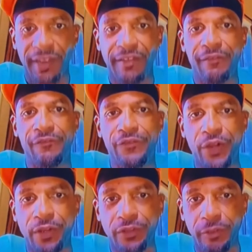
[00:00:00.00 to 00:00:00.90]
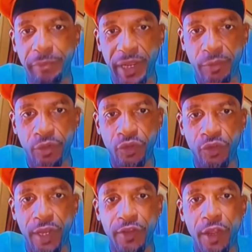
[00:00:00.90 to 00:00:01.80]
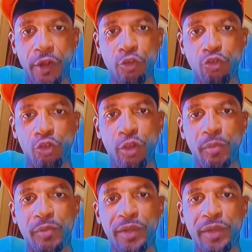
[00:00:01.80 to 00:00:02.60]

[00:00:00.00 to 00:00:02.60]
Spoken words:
Fuck the babies that Donald Trump